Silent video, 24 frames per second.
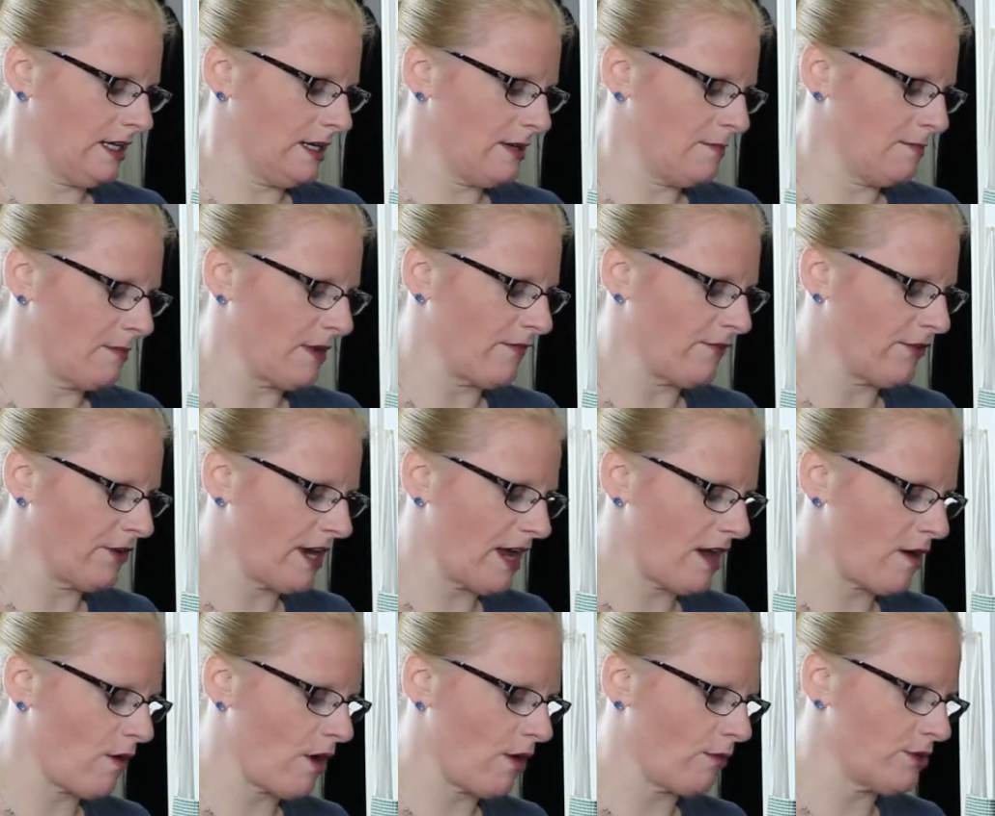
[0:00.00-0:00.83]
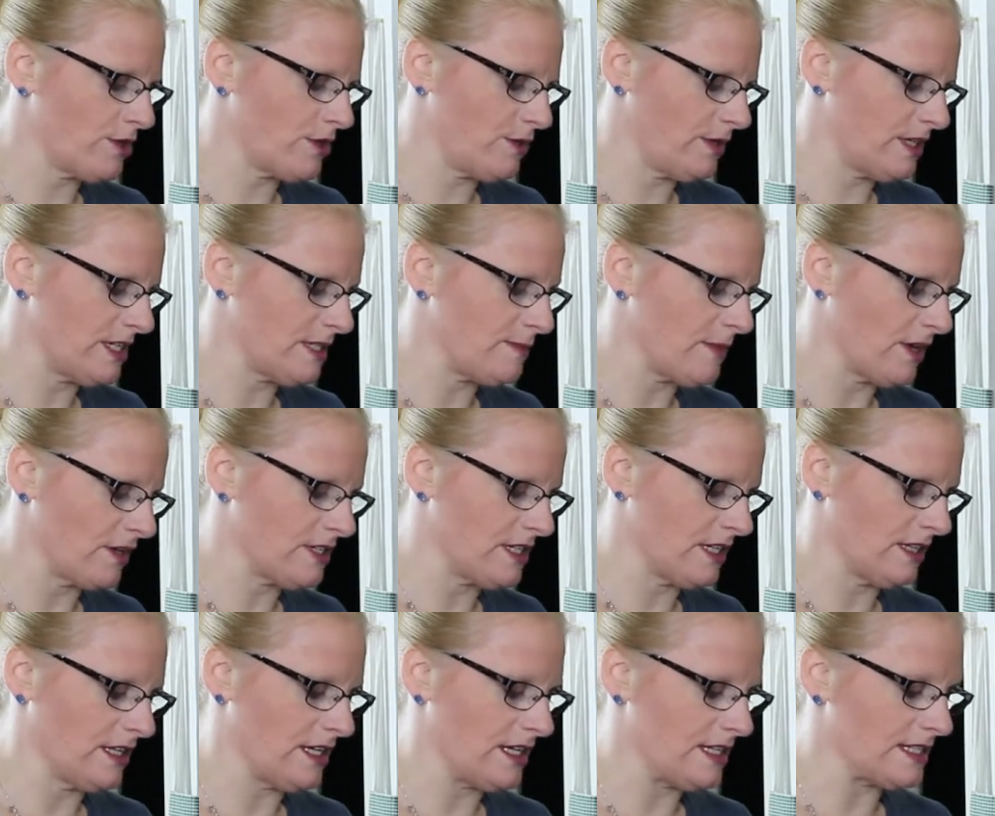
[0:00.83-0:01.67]
But for now, all we're doing is
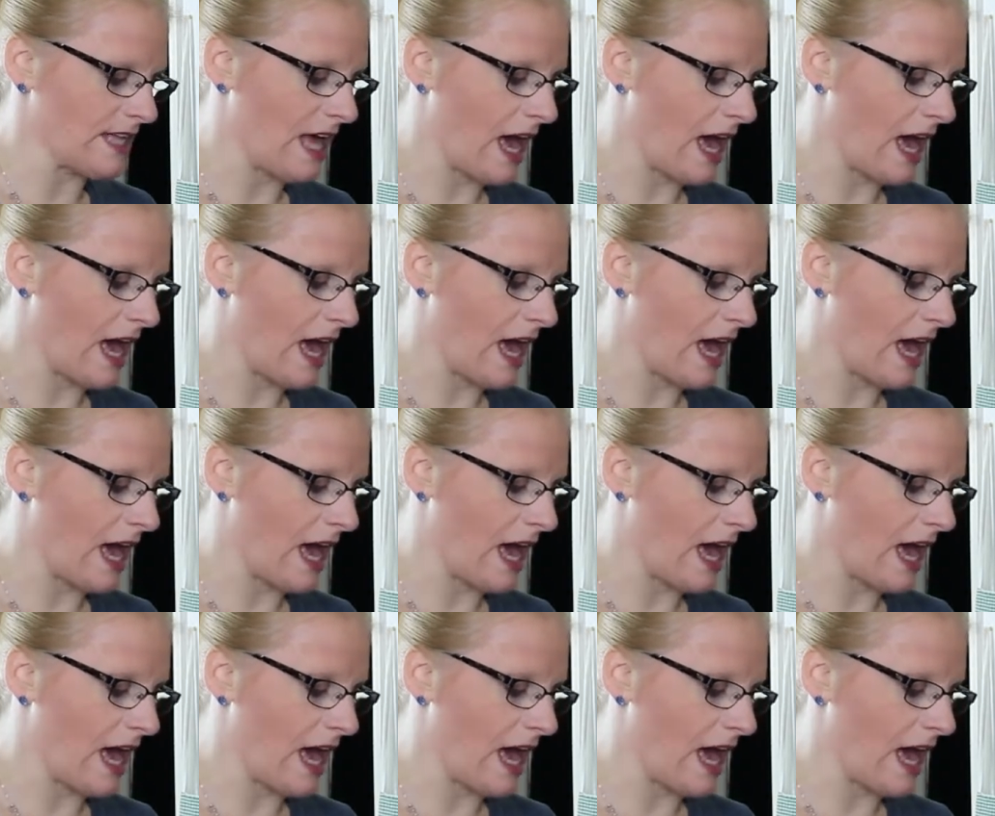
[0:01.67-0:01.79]
melting this.